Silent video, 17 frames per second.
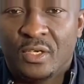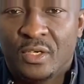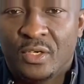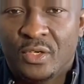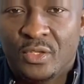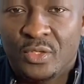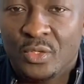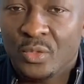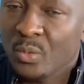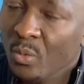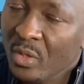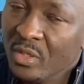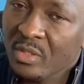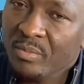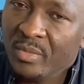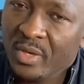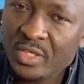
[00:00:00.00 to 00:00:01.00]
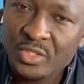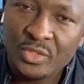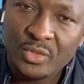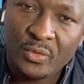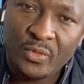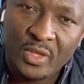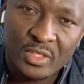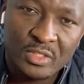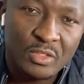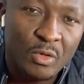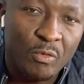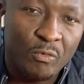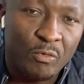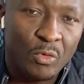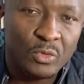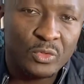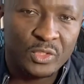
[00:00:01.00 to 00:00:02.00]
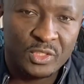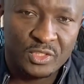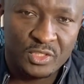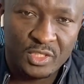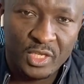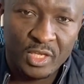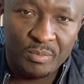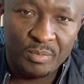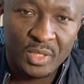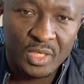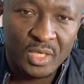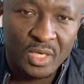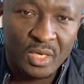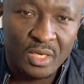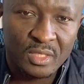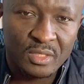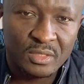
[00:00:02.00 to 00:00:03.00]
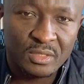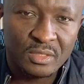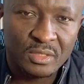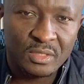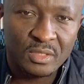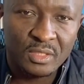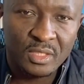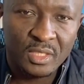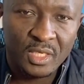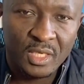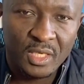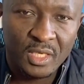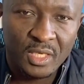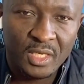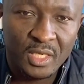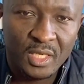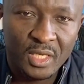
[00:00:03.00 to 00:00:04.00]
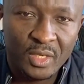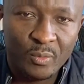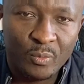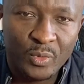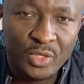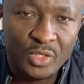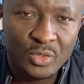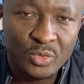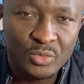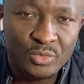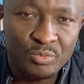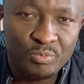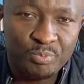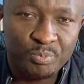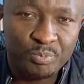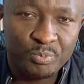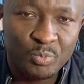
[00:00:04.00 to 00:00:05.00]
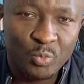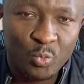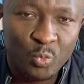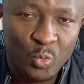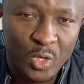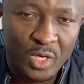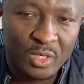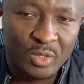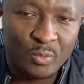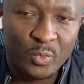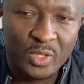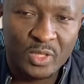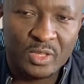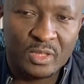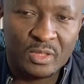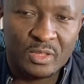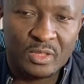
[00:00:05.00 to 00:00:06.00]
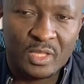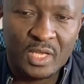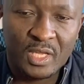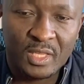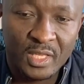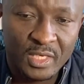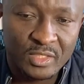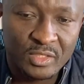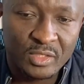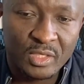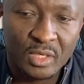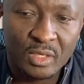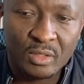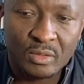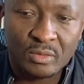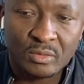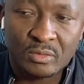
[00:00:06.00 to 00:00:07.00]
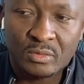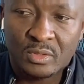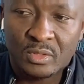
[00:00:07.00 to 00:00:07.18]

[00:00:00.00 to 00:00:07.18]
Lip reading: you want to make sure there's no voltage there, because when you work with electrical,